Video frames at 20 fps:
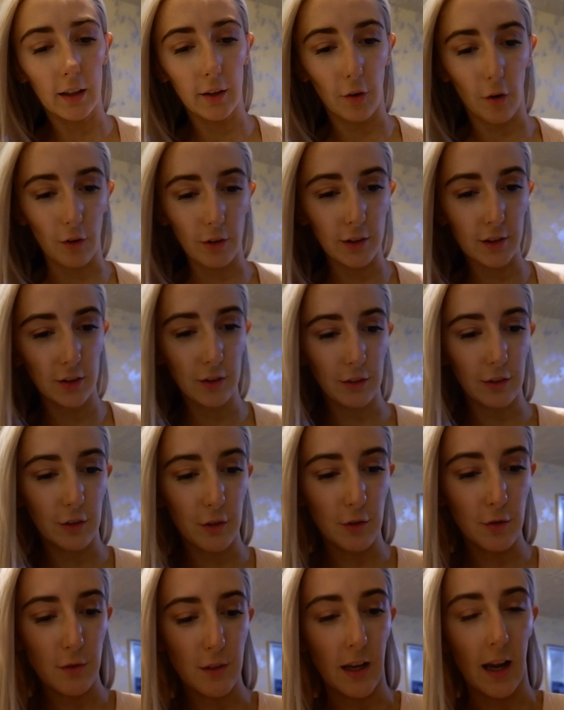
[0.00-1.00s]
Hey, guys, so it's a
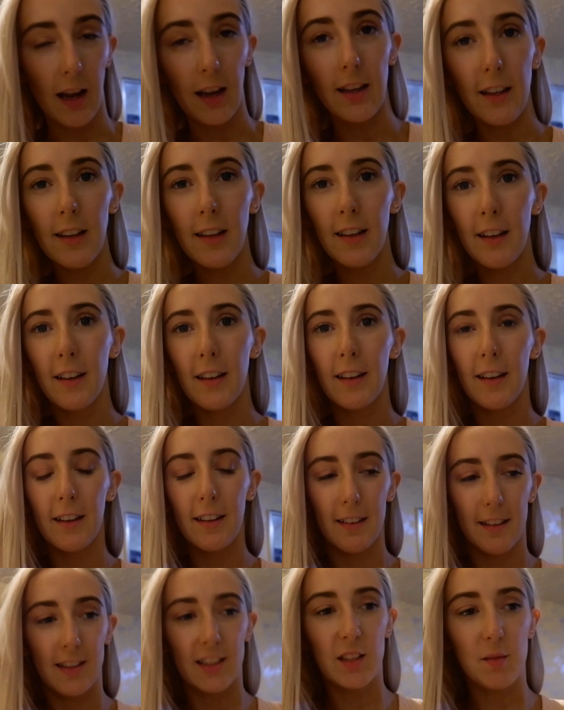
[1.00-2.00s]
new day.
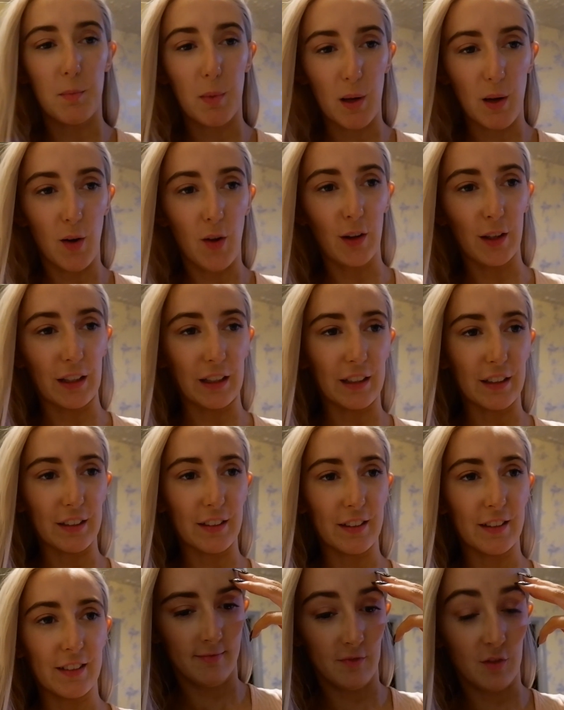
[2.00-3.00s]
It's been, like,
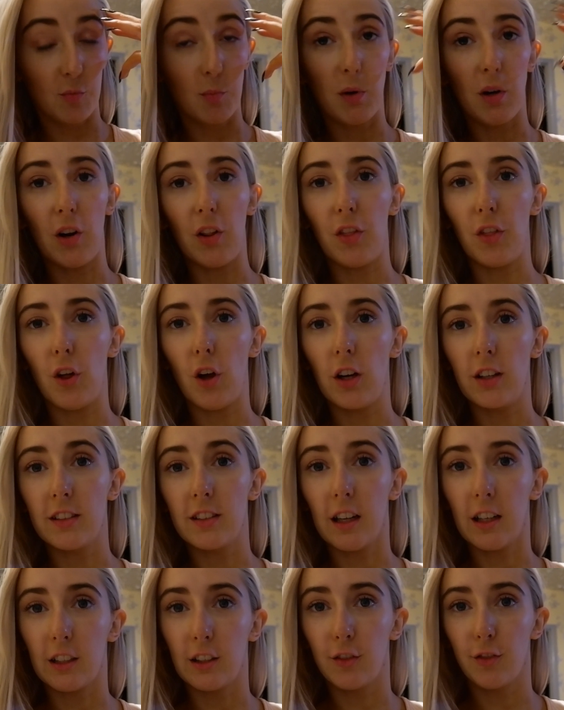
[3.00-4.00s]
30
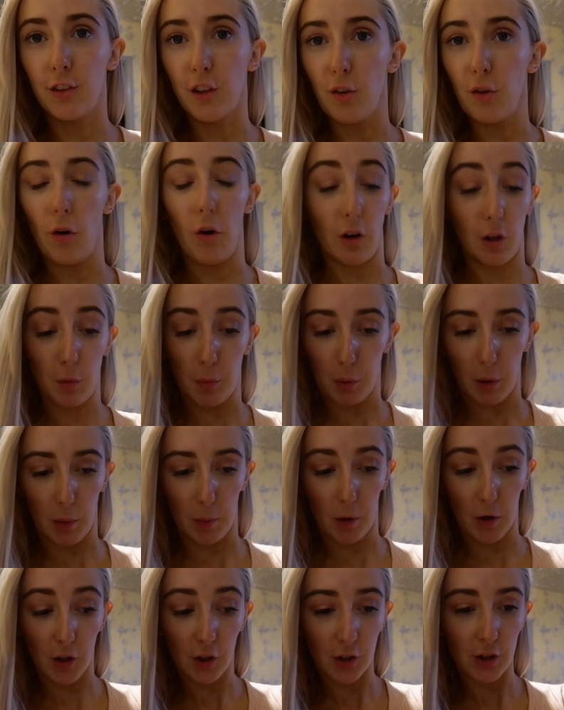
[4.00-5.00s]
seconds for you guys,
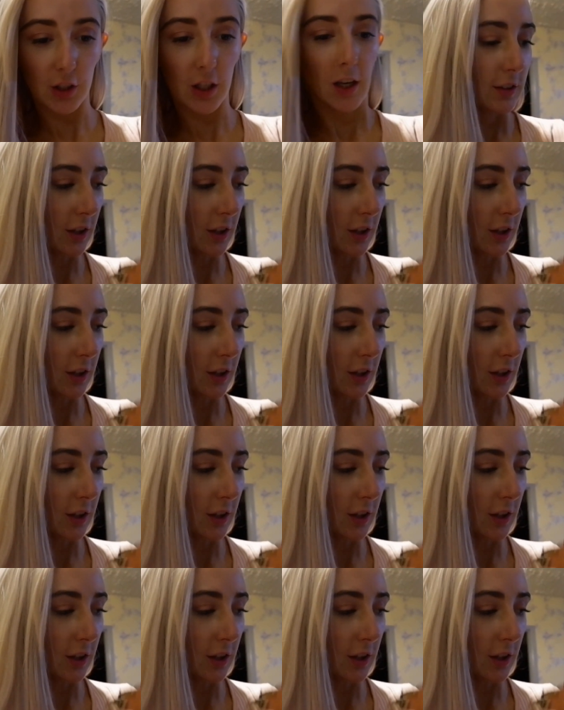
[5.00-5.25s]
pretty much.